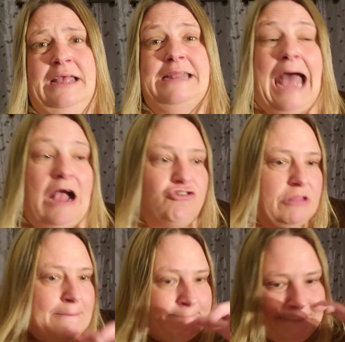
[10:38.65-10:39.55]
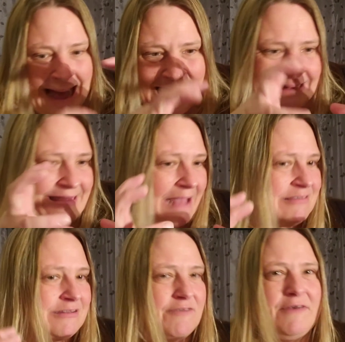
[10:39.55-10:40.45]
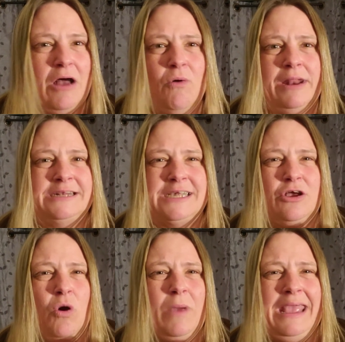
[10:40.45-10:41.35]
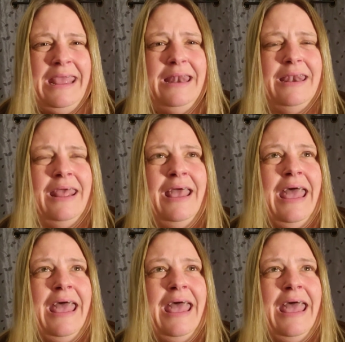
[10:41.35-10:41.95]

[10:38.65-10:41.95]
to actually mine that stuff out, and to go in